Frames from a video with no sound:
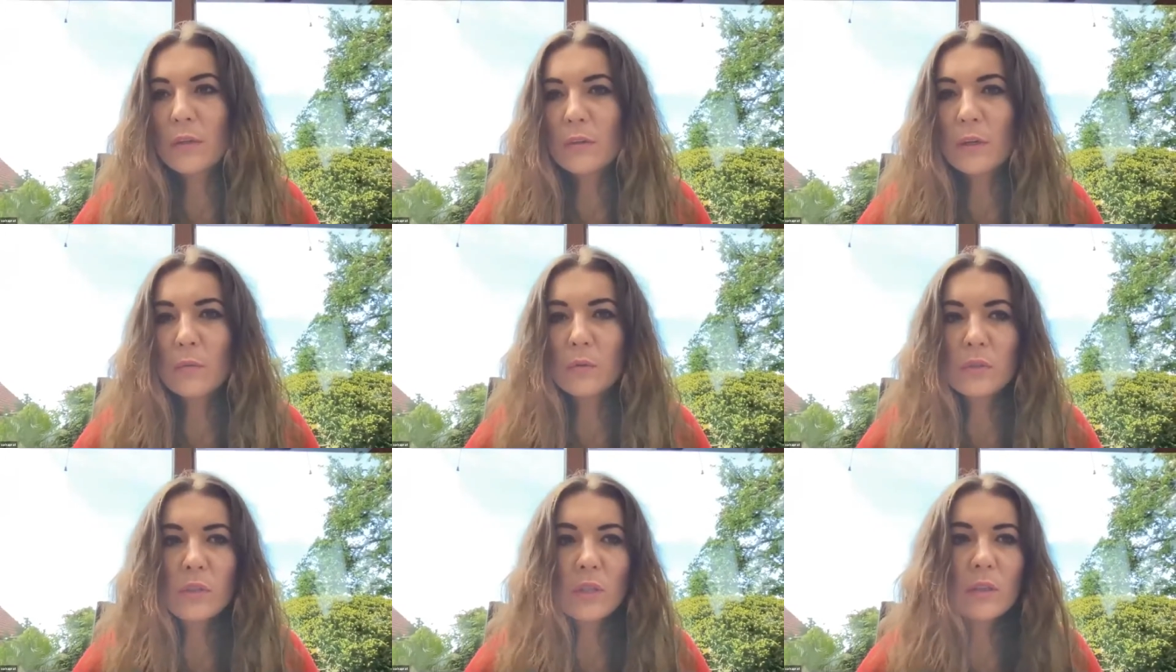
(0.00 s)
i i
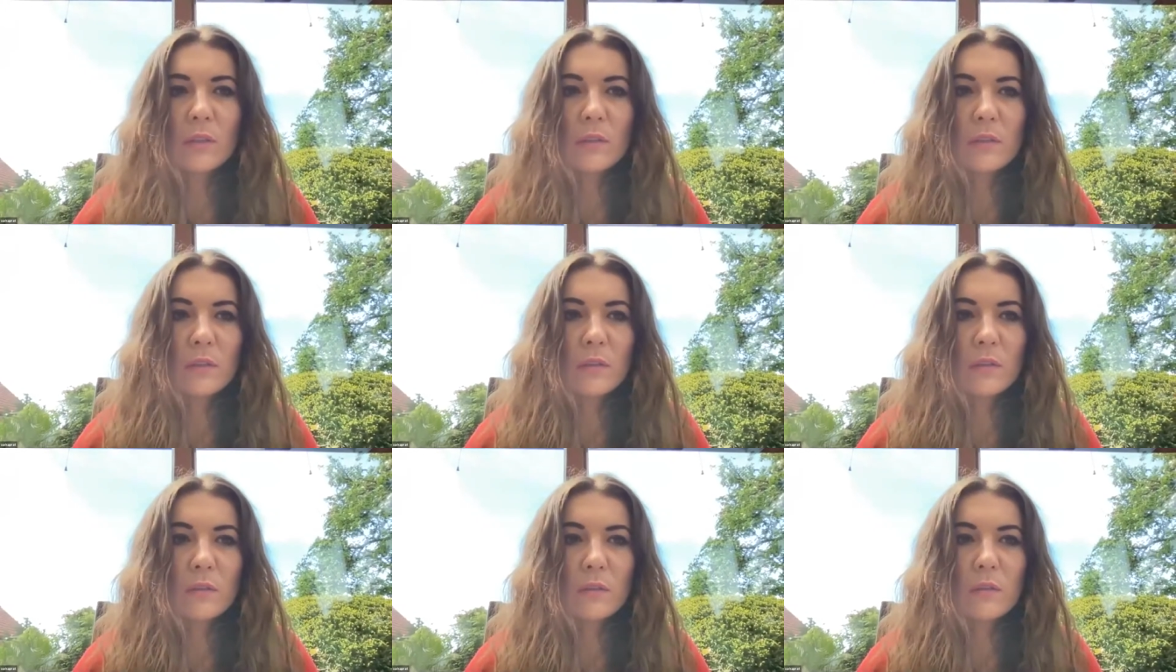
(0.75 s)
would say this
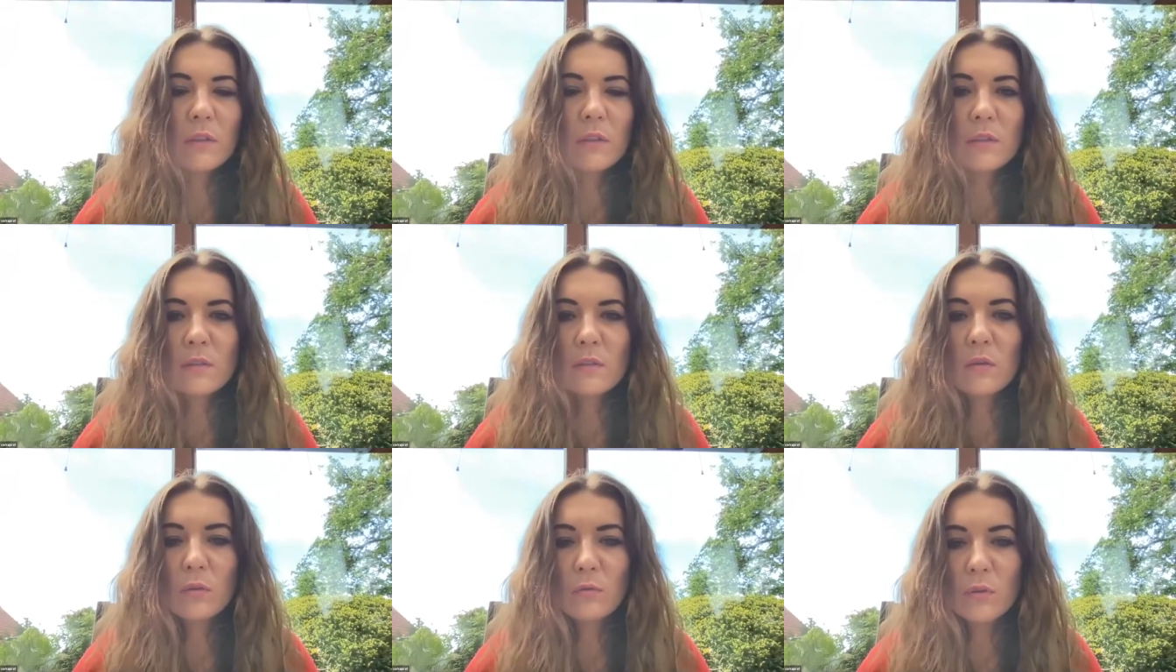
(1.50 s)
is that's
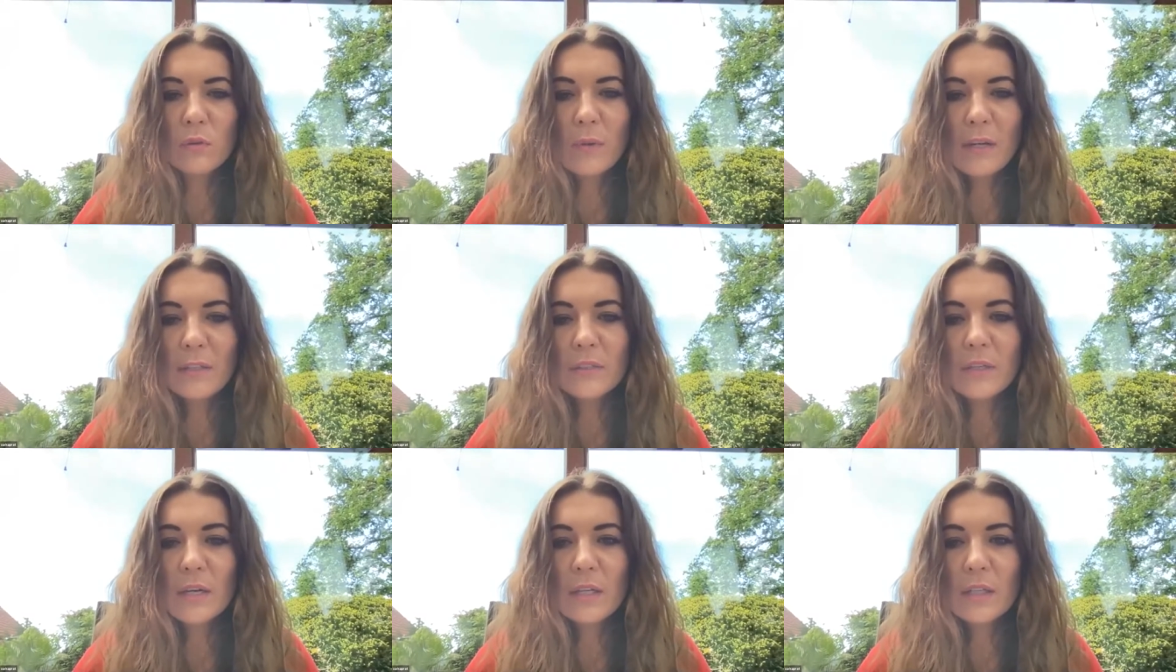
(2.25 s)
all from my
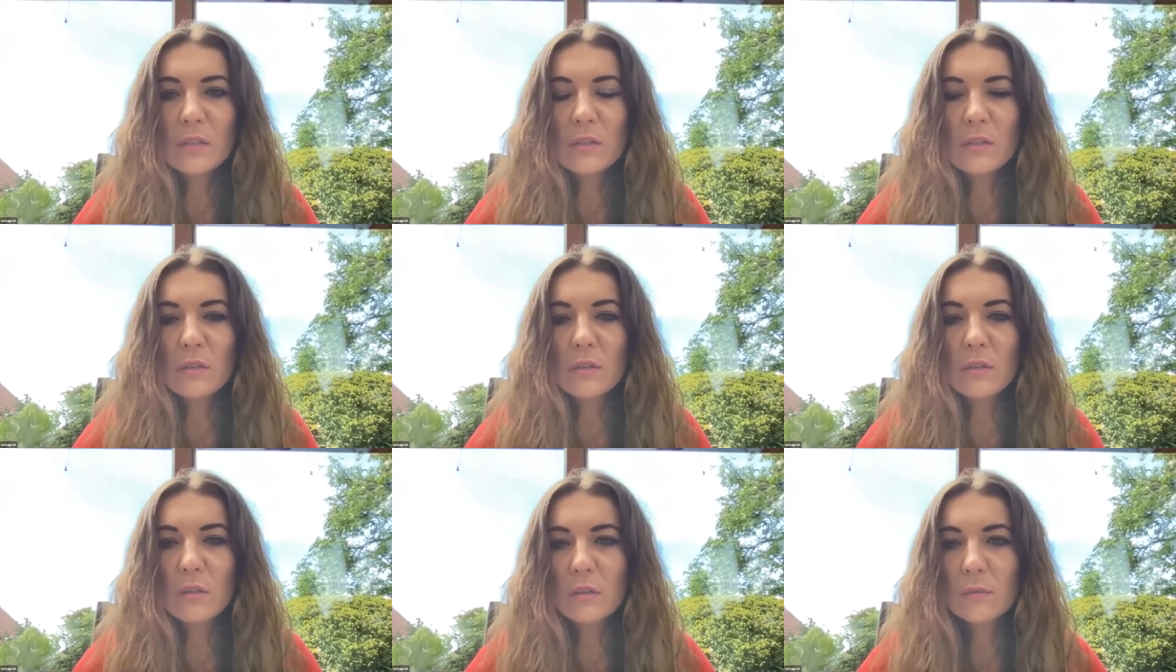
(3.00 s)
side
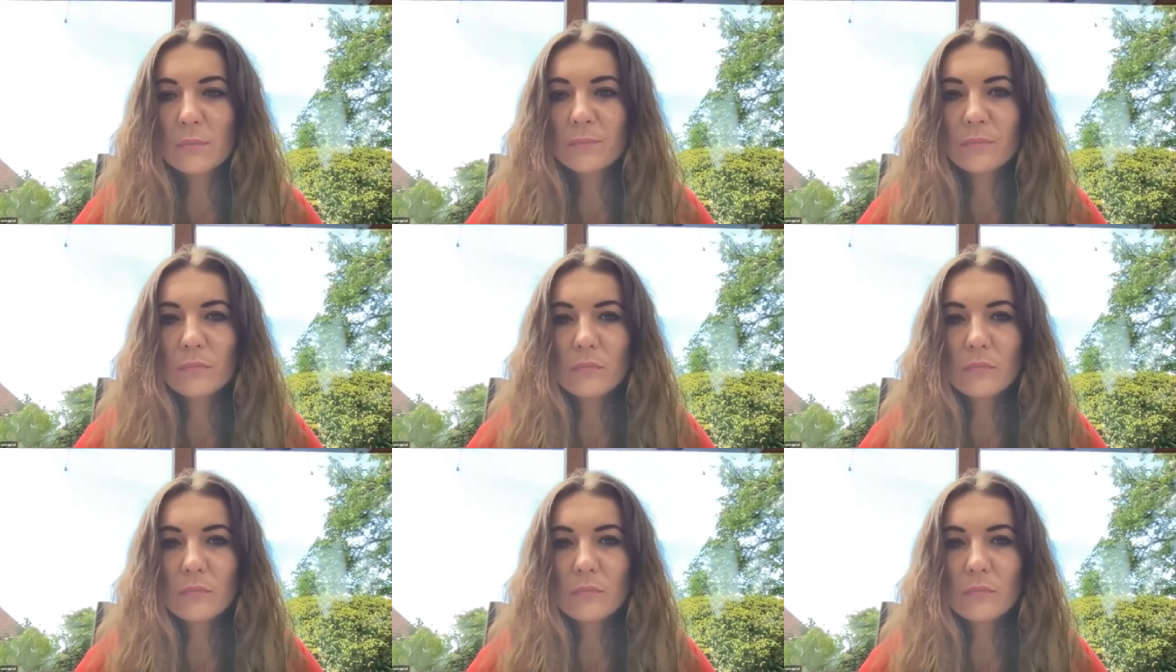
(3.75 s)
um